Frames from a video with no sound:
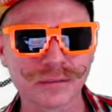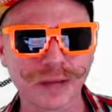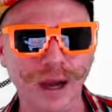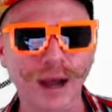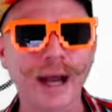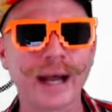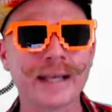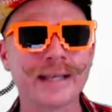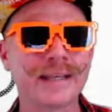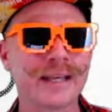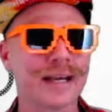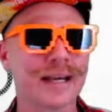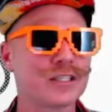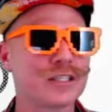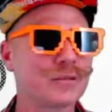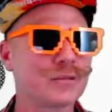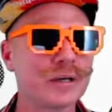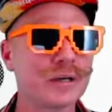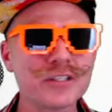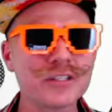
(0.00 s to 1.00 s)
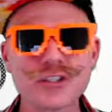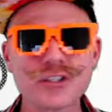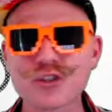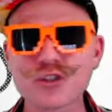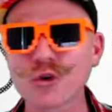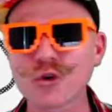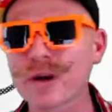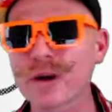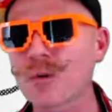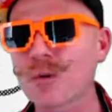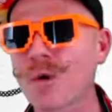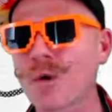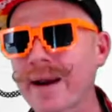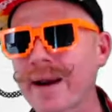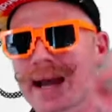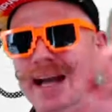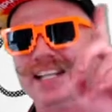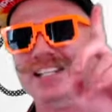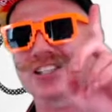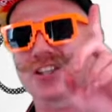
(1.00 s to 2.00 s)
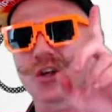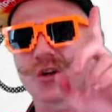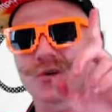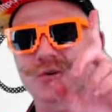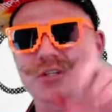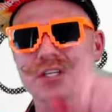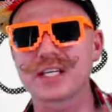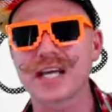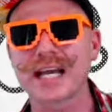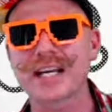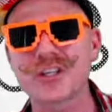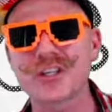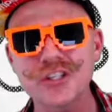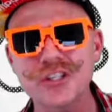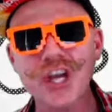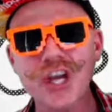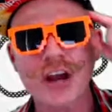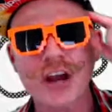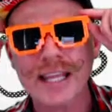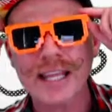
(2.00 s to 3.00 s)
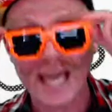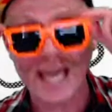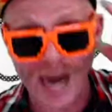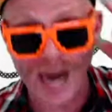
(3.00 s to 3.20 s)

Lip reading: I guess we're just drawing one axolotl today because you only get